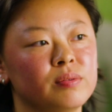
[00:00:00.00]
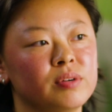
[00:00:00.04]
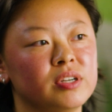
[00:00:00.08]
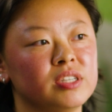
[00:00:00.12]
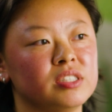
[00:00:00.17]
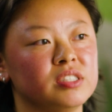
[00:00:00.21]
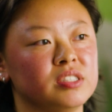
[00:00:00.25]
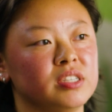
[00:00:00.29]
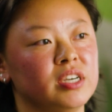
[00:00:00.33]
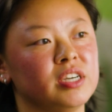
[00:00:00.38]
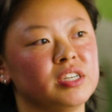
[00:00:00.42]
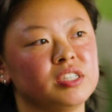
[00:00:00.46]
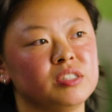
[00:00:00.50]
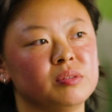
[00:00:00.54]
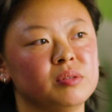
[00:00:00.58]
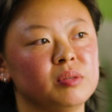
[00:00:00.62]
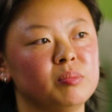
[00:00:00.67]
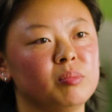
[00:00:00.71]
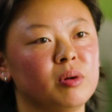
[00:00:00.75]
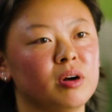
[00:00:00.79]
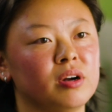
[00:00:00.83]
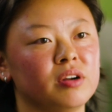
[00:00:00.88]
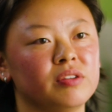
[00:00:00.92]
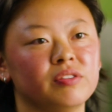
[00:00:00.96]
what it's like to be
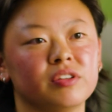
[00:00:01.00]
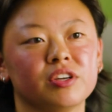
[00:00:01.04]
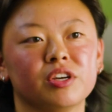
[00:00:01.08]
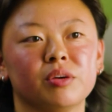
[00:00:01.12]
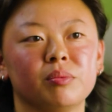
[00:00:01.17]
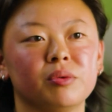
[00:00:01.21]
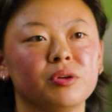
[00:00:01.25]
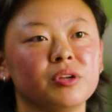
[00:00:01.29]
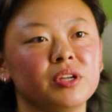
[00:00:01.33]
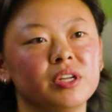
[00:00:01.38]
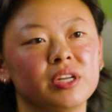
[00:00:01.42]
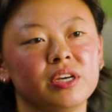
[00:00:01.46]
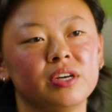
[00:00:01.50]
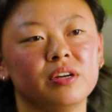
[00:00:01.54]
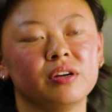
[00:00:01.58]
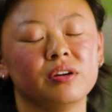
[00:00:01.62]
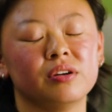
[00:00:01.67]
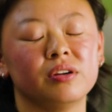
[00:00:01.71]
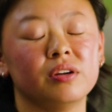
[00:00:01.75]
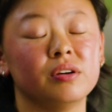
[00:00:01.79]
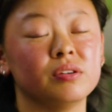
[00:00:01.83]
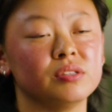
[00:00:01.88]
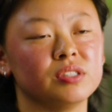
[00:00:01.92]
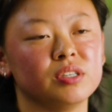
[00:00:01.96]
part of the community or
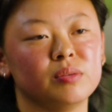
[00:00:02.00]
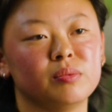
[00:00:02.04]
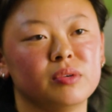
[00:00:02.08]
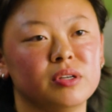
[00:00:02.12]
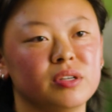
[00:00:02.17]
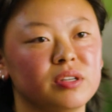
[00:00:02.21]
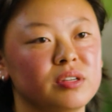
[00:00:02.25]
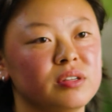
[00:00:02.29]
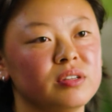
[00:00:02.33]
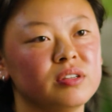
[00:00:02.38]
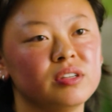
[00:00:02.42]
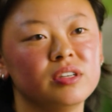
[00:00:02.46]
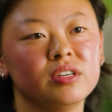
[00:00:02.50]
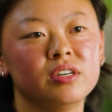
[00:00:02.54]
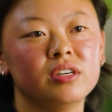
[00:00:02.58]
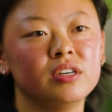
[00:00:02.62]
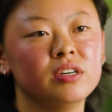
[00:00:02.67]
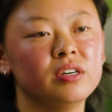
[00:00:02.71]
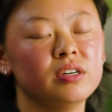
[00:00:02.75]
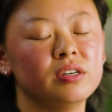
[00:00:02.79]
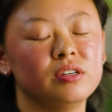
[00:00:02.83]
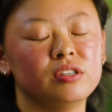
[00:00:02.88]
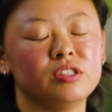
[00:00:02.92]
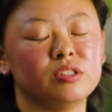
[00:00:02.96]
know someone
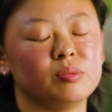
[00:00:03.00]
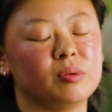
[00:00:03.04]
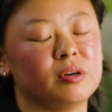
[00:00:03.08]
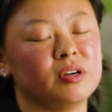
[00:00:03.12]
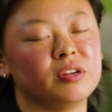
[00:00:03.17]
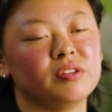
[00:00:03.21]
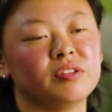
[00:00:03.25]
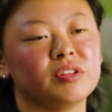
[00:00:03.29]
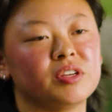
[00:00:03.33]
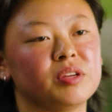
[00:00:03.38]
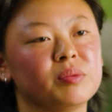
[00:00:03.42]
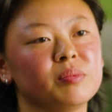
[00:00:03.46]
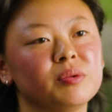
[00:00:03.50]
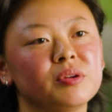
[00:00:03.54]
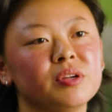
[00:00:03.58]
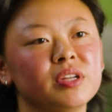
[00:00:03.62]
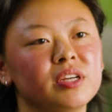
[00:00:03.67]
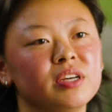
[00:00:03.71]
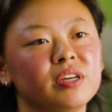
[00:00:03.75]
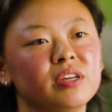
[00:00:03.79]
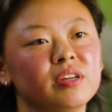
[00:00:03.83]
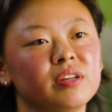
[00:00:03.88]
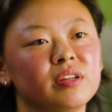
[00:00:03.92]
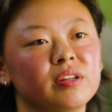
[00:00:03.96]
who's part of the
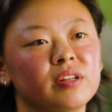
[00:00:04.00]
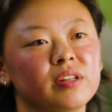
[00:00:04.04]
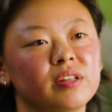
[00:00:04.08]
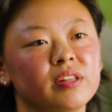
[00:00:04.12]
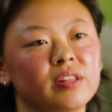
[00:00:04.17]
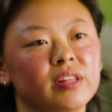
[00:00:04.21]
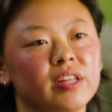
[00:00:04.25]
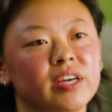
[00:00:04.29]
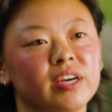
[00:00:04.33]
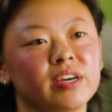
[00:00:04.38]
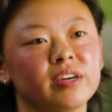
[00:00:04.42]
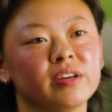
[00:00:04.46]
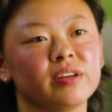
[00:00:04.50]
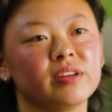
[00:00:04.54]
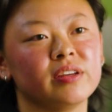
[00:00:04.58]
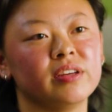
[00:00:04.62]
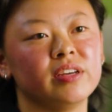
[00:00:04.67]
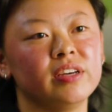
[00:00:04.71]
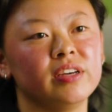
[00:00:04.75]
community. Like